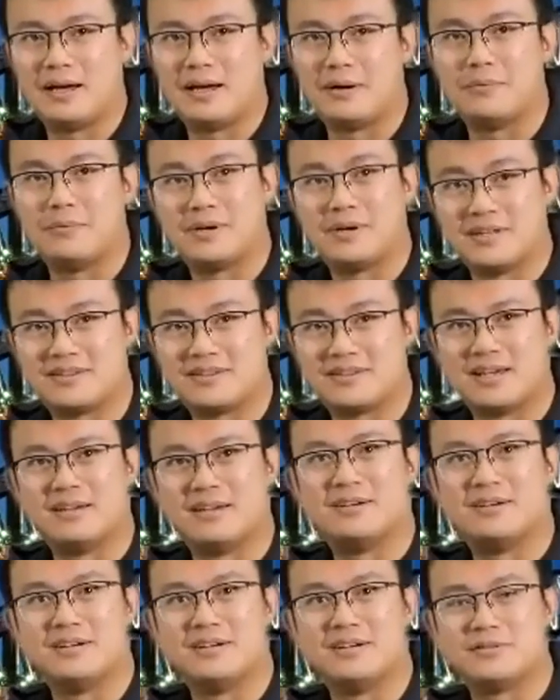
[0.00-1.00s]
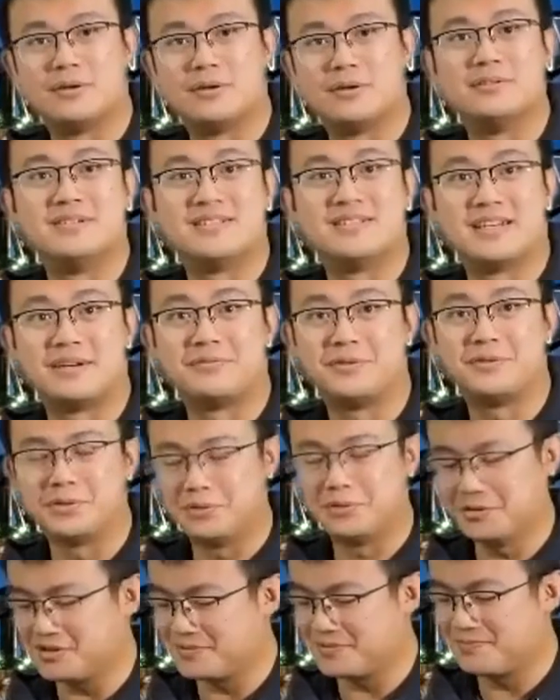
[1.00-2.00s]
with a certain set of
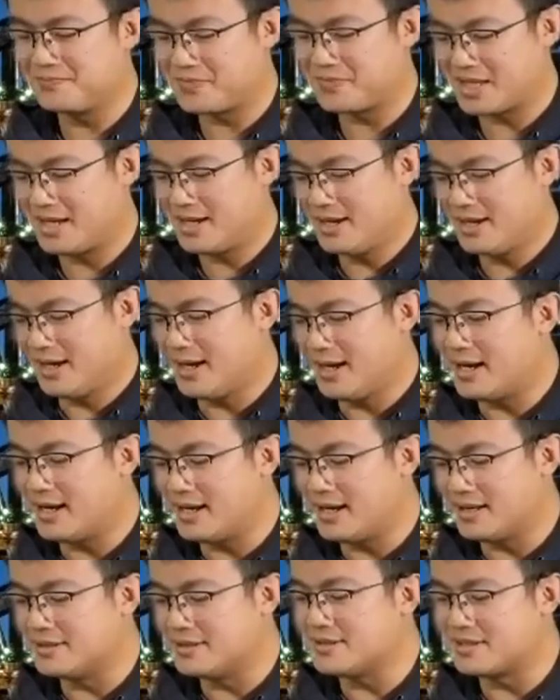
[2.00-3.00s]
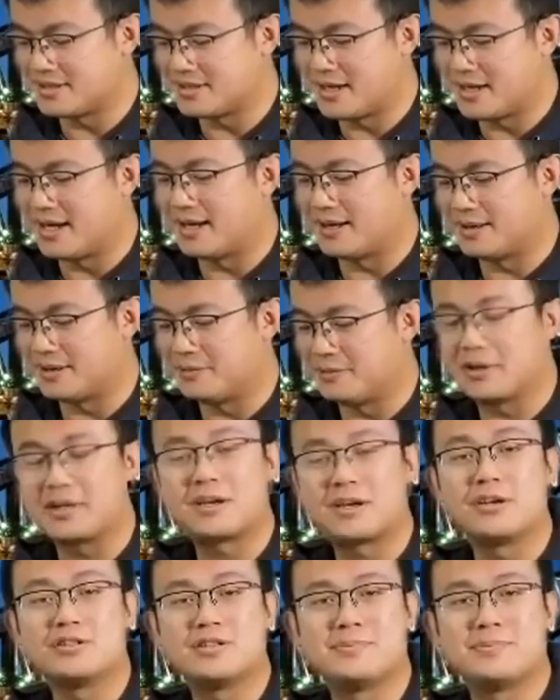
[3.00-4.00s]
tools. And we're
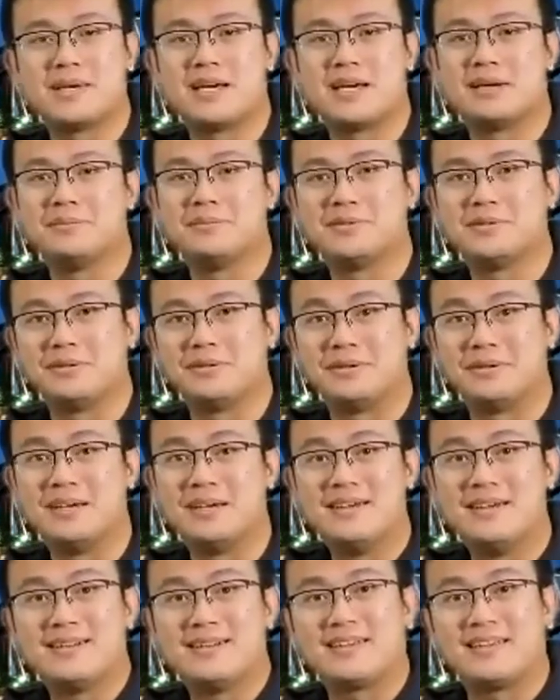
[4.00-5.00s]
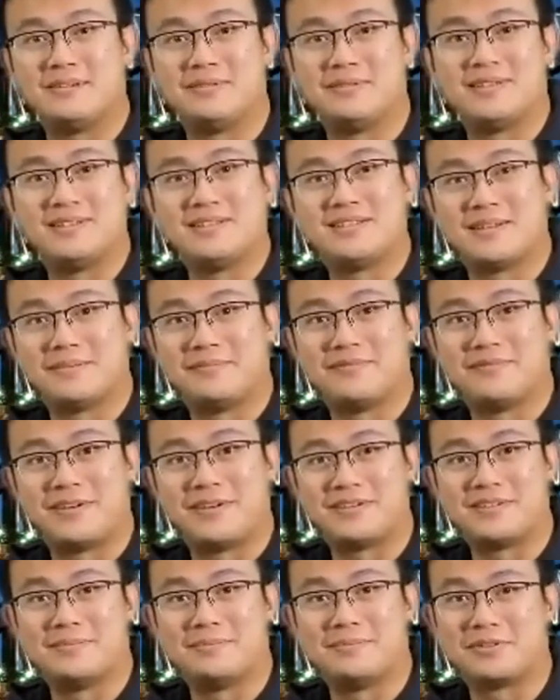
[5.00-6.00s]
going to be able to give it some very
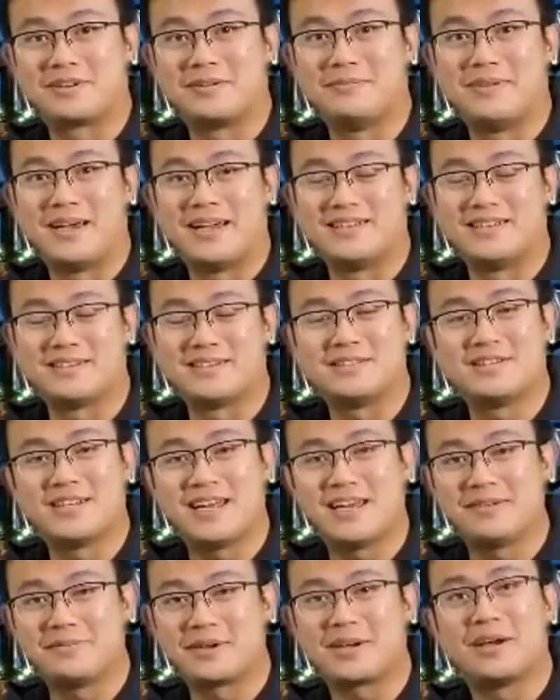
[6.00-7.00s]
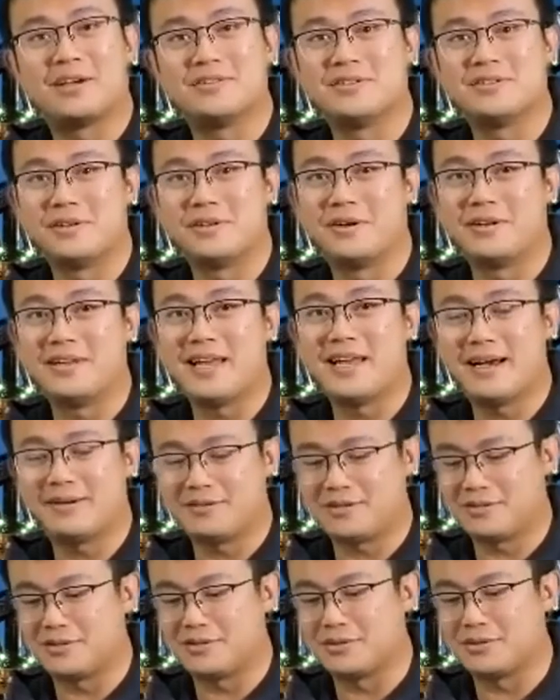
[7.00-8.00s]
simple commands. And today we're going to learn how
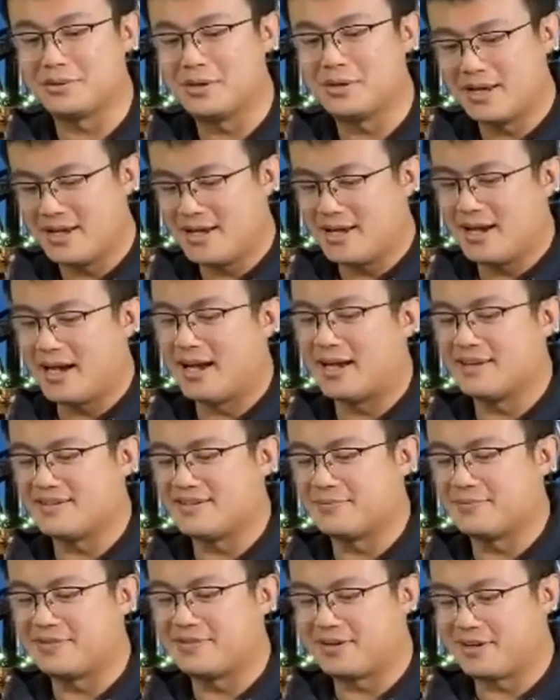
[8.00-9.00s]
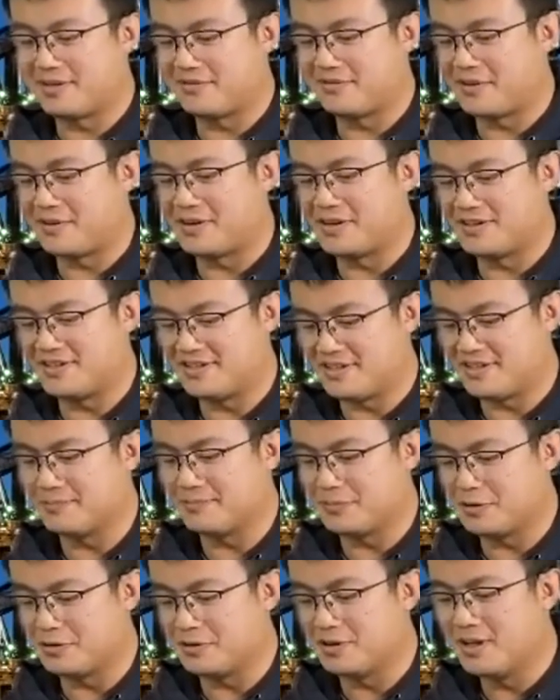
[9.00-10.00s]
to do some very, very
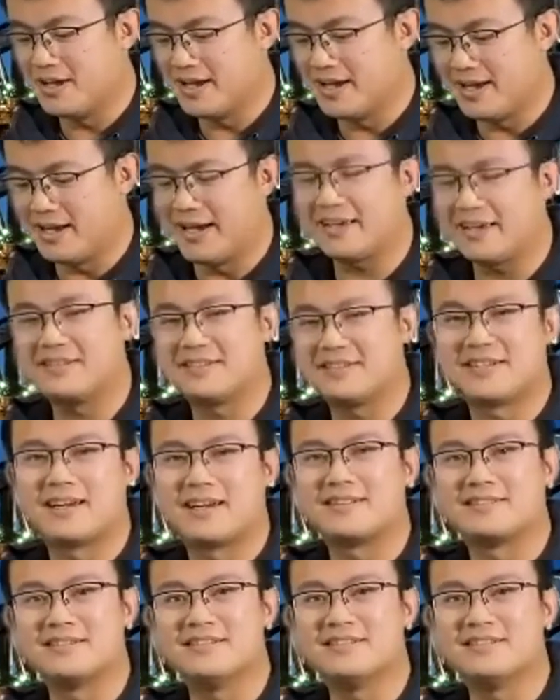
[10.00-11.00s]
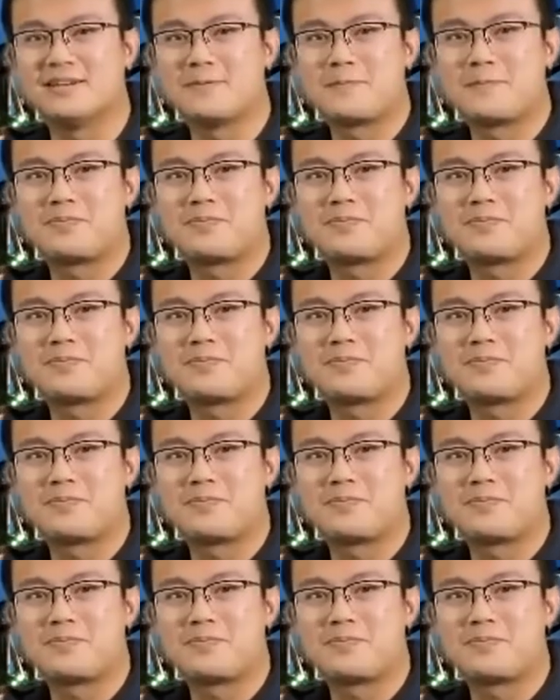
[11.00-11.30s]
simple exercises